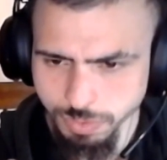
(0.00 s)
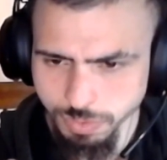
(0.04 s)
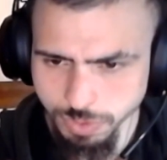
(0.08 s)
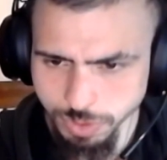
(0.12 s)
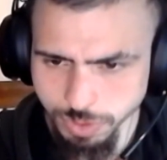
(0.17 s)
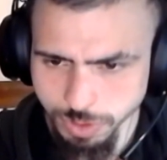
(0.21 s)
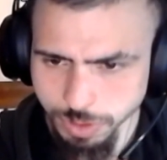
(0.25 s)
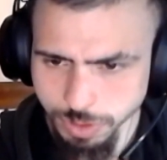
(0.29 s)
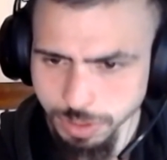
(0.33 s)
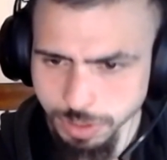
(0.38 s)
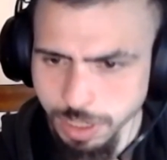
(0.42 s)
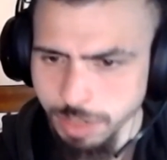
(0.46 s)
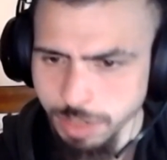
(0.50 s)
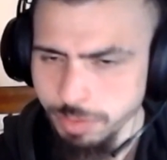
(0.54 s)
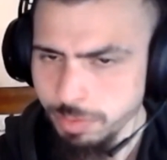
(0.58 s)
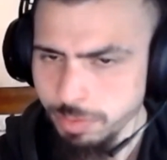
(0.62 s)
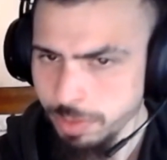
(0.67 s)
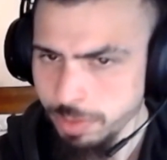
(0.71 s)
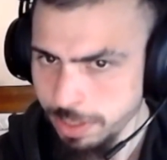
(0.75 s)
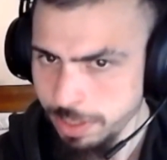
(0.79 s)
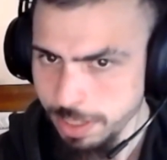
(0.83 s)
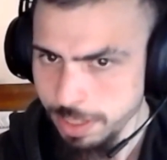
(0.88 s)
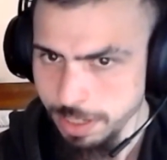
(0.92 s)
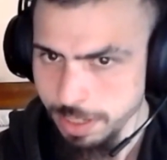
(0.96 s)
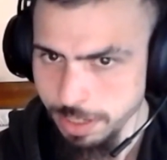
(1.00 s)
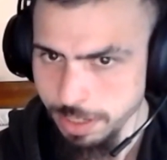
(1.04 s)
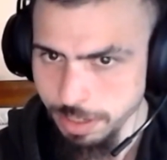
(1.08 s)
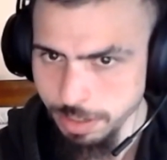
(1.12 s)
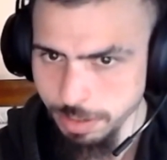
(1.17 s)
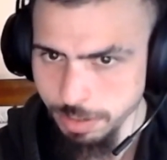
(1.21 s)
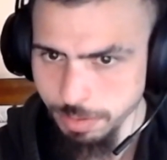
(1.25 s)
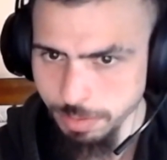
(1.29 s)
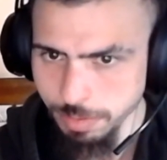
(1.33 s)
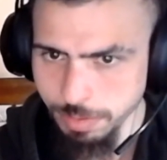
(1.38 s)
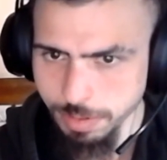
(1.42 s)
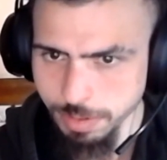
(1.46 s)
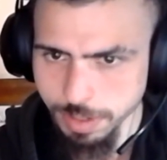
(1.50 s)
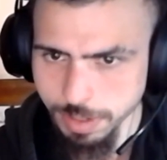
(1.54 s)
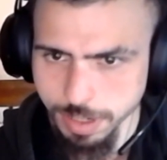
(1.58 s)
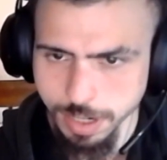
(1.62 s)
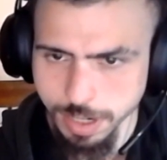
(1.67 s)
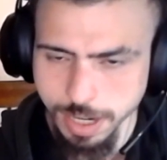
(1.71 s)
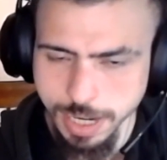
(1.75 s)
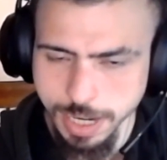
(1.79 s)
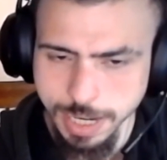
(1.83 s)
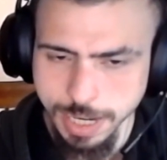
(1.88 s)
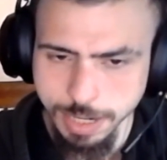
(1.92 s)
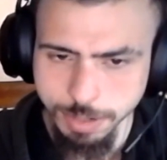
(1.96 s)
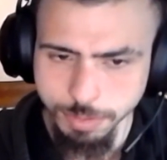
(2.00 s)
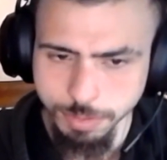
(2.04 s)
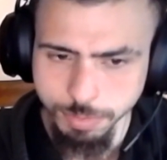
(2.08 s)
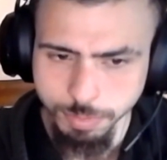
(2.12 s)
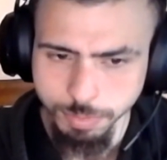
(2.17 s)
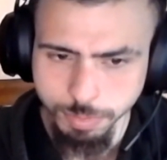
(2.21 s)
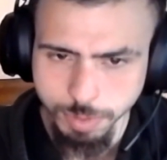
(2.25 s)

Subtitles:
love what they do and